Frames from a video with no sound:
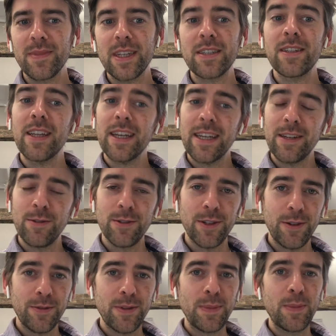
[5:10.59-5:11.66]
So that kills
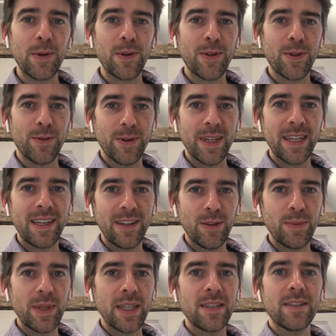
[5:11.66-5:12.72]
off the Model 3 a
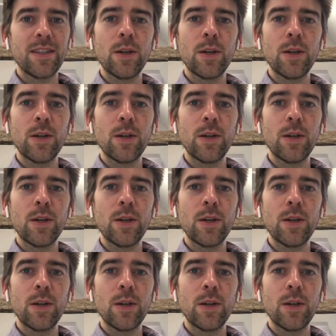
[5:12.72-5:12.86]
little bit.